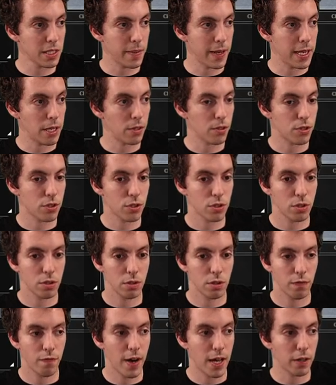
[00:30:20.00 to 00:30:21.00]
haters.
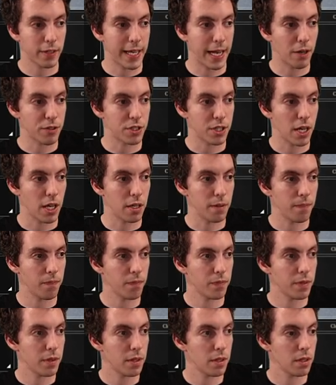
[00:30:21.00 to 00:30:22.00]
Final count's in.
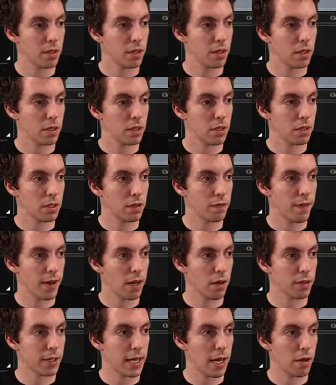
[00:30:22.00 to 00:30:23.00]
The
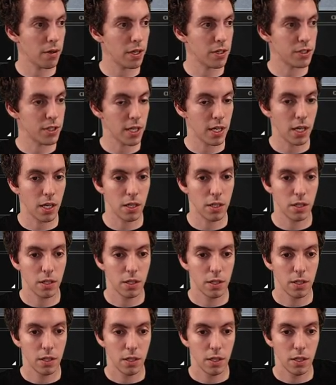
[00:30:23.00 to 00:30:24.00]
final count is in.
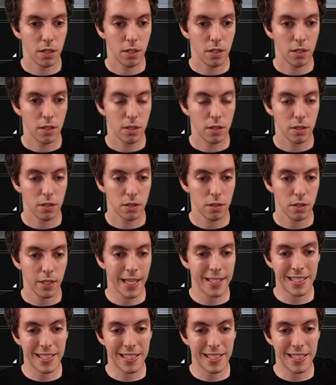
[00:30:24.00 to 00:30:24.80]
That